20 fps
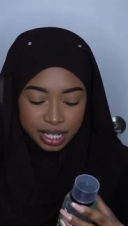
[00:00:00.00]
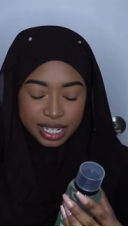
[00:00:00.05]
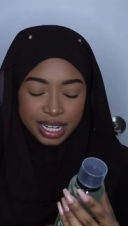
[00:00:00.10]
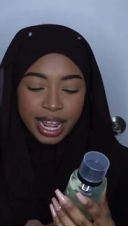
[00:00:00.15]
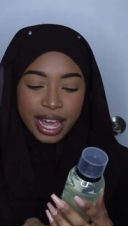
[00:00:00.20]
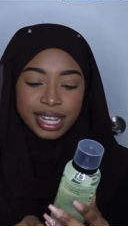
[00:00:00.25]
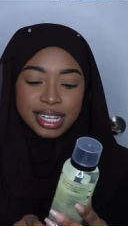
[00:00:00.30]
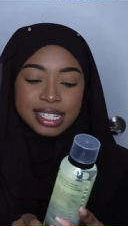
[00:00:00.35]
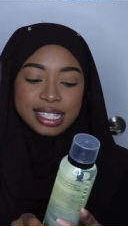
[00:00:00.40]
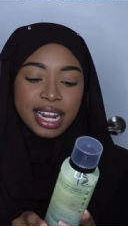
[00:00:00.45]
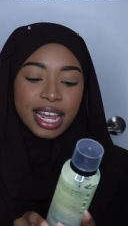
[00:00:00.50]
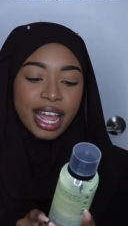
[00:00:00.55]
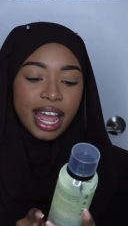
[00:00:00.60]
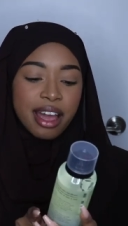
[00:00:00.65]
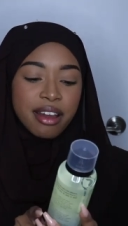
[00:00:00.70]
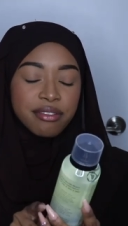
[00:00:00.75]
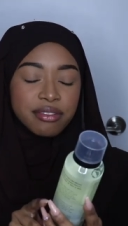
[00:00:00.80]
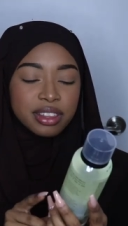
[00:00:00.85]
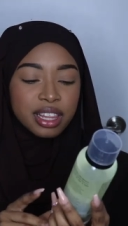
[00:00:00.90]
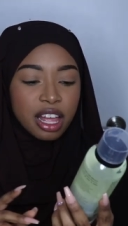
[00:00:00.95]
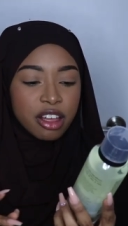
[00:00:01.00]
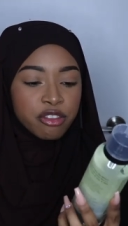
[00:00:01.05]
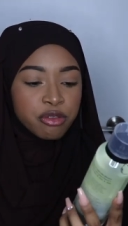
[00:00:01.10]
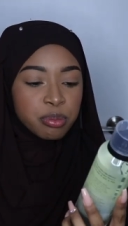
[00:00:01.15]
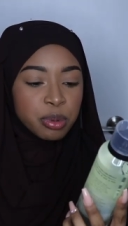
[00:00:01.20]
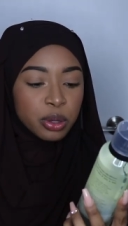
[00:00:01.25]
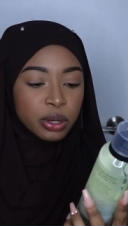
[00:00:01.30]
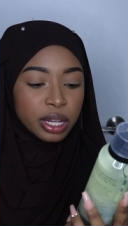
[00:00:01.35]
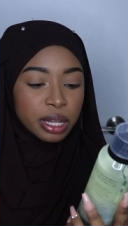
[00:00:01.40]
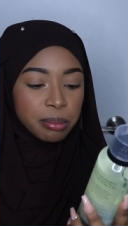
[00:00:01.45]
Next I have
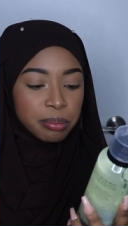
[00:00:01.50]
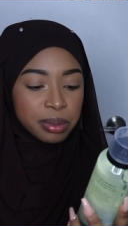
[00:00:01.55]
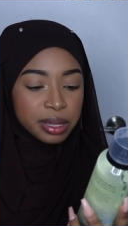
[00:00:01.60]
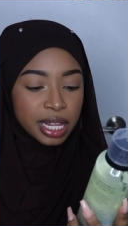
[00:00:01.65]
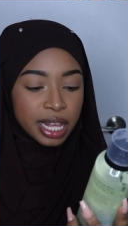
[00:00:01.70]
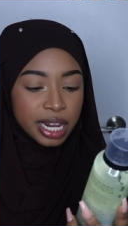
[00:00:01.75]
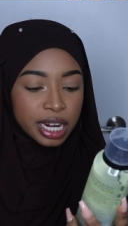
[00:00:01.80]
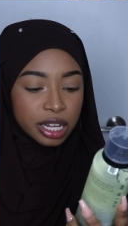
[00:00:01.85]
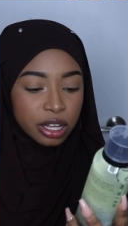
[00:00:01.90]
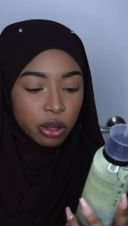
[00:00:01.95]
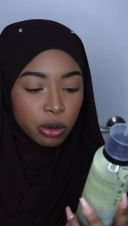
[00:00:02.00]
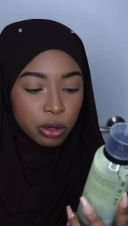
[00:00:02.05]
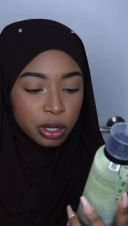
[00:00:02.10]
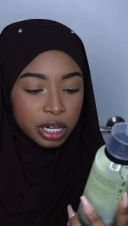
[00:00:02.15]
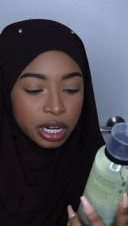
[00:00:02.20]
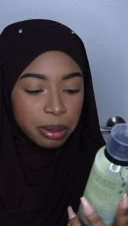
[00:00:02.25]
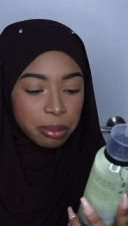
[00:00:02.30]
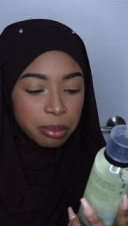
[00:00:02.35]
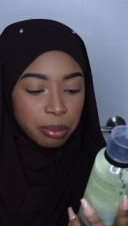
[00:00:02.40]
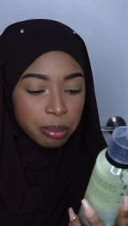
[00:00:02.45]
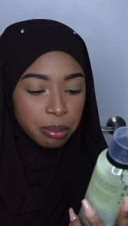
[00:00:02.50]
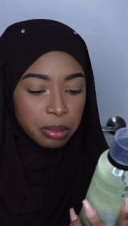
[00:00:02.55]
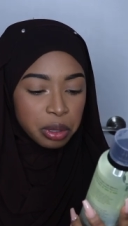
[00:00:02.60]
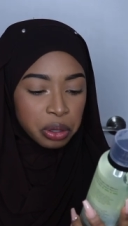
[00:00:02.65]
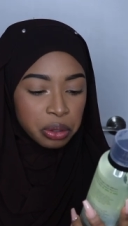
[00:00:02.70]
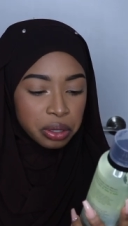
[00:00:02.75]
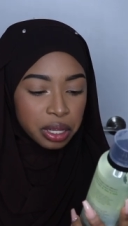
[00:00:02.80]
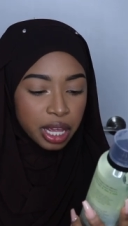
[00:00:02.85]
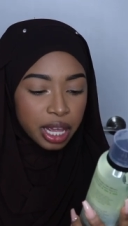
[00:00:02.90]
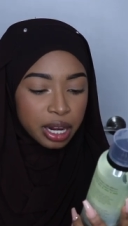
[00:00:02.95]
Love Beauty and Planet Coconut
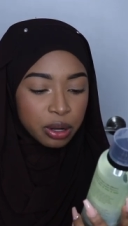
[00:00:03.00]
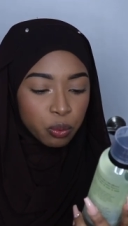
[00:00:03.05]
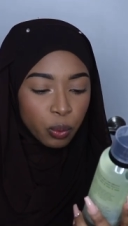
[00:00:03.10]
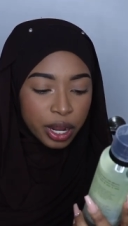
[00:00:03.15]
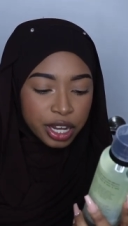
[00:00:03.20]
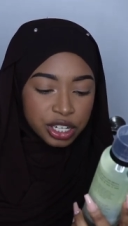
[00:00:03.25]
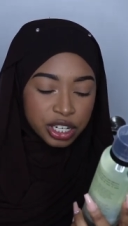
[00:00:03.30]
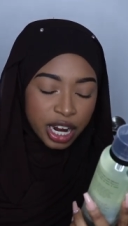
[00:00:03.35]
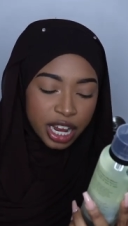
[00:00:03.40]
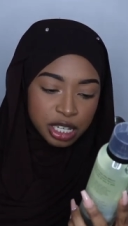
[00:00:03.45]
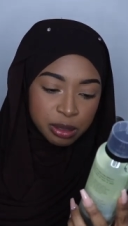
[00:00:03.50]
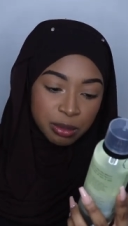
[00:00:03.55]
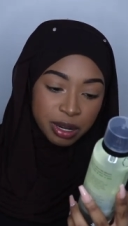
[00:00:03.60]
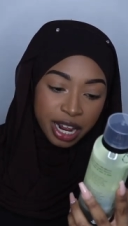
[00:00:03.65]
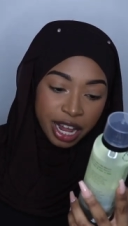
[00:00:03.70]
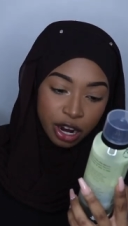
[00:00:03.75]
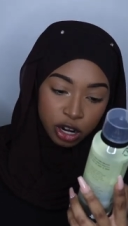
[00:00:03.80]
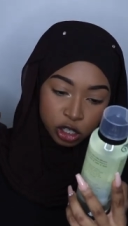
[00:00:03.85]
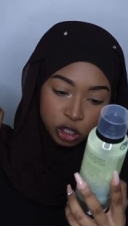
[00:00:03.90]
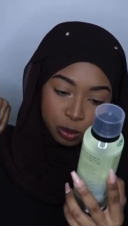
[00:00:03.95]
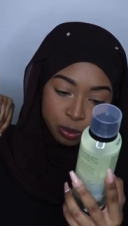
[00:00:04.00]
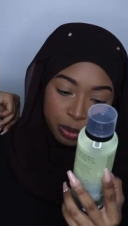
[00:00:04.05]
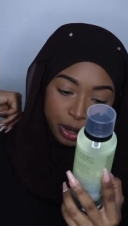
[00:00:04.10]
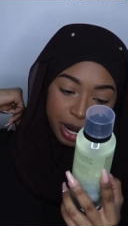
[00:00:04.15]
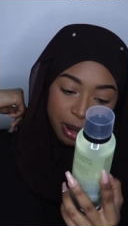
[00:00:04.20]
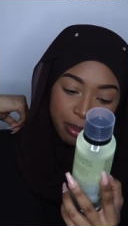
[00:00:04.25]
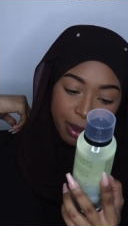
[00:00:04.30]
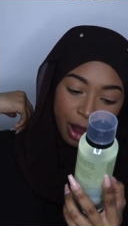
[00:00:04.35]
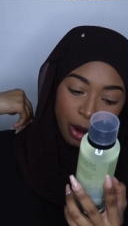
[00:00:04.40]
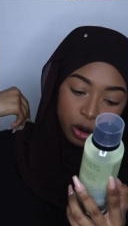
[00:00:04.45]
Milk and White Jasmine
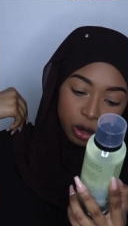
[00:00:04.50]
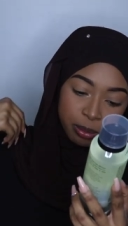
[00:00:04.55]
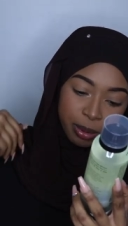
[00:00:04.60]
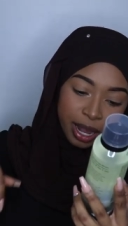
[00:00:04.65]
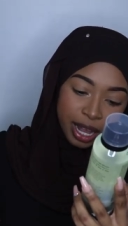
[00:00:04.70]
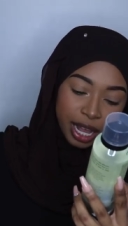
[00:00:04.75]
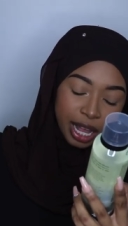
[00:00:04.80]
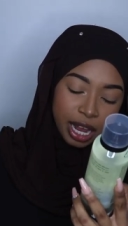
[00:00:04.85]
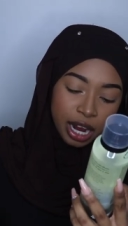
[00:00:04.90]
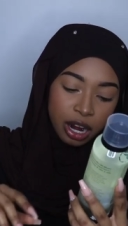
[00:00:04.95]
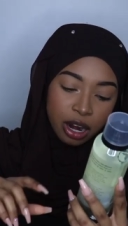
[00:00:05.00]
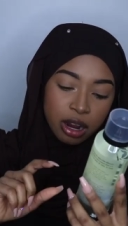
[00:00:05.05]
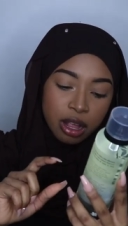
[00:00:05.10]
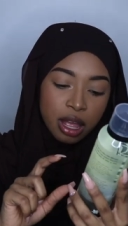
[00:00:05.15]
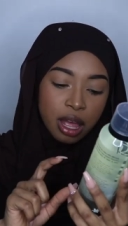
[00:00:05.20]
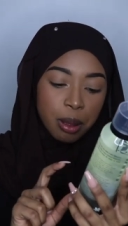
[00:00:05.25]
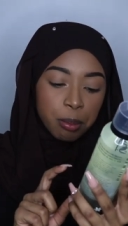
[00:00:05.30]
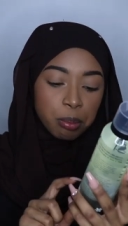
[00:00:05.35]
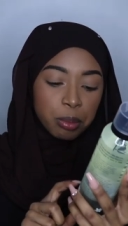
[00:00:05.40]
Hairspray powered by air,